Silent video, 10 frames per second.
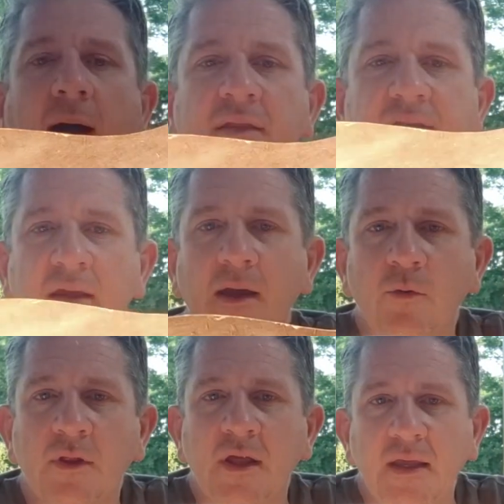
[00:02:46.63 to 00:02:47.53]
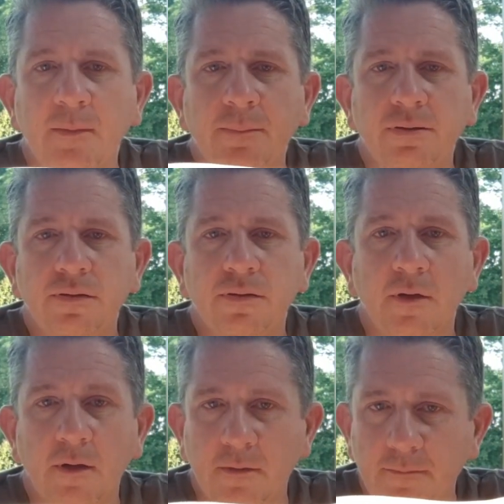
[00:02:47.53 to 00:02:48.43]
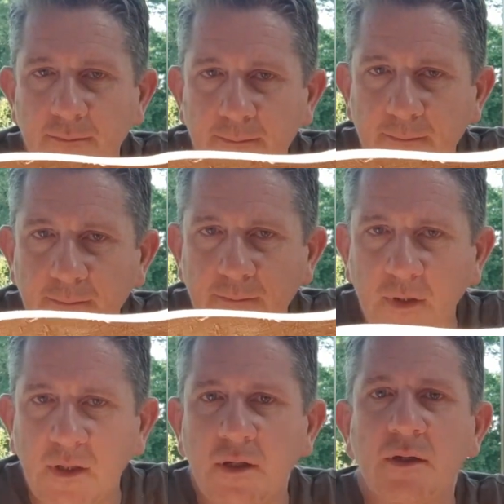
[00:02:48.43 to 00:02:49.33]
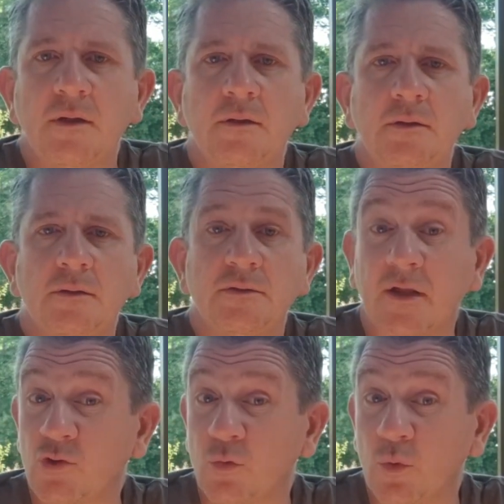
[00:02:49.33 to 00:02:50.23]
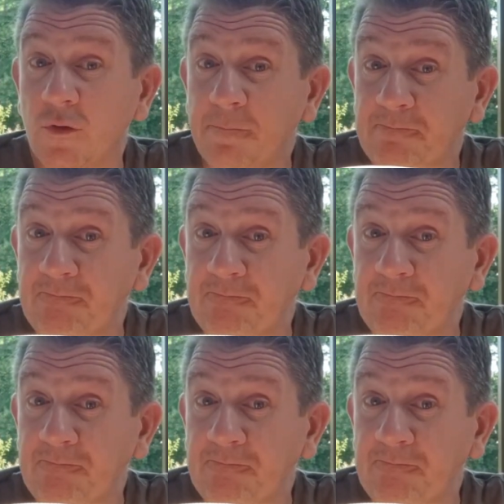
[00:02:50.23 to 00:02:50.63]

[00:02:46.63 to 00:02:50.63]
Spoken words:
I think I will keep a natural wood.